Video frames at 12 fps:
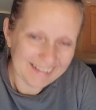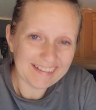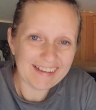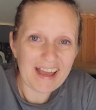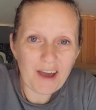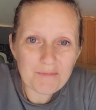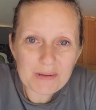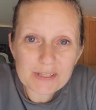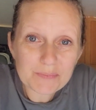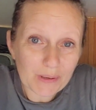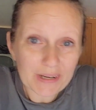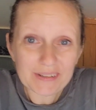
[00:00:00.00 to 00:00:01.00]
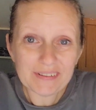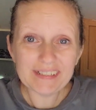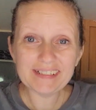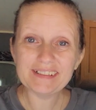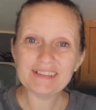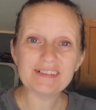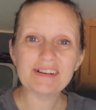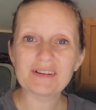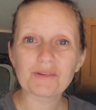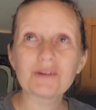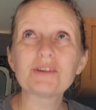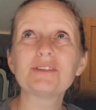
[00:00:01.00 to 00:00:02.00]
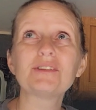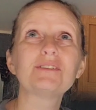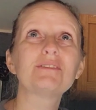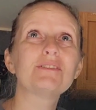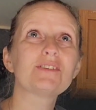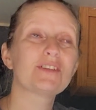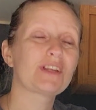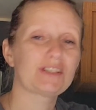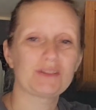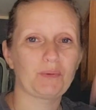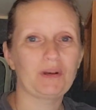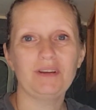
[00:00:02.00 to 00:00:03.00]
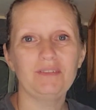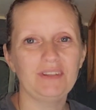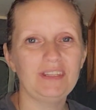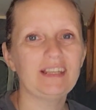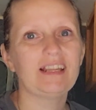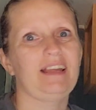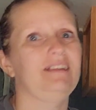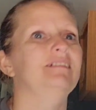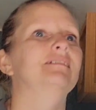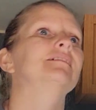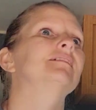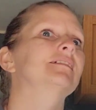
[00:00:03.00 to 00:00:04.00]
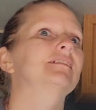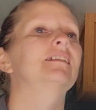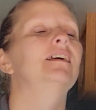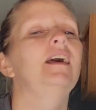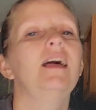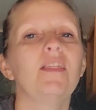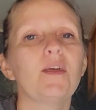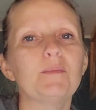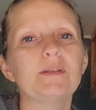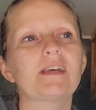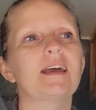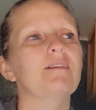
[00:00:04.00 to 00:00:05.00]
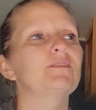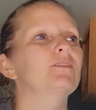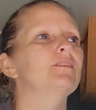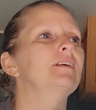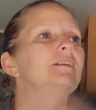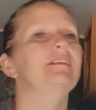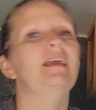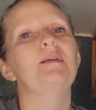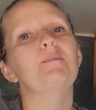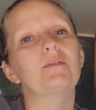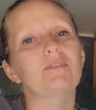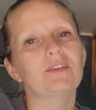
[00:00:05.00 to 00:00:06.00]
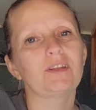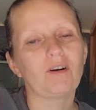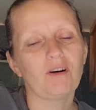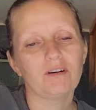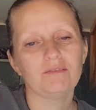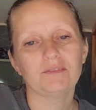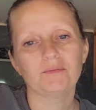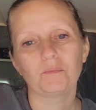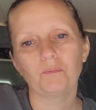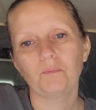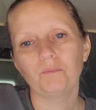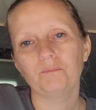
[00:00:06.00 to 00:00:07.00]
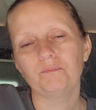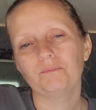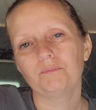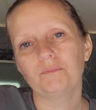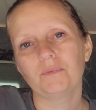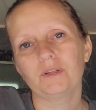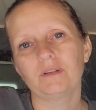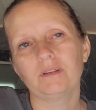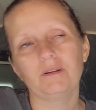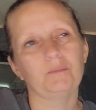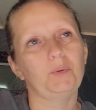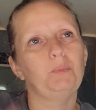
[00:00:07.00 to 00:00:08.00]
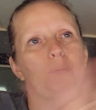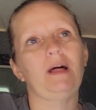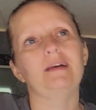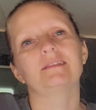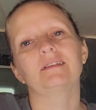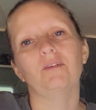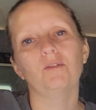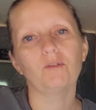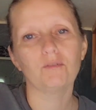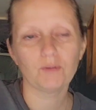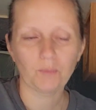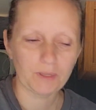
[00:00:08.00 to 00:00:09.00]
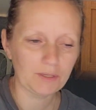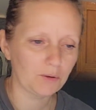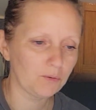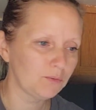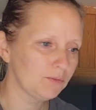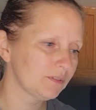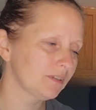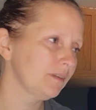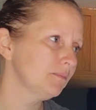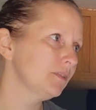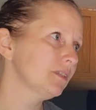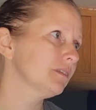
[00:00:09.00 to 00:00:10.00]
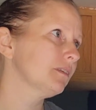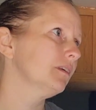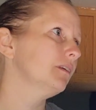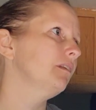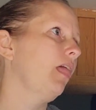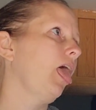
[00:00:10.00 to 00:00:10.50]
Like, I have my sprayer in here in order to like spray everything, and that means I have to like tape everything off and cut the plastic all over the windows, and I'm just like,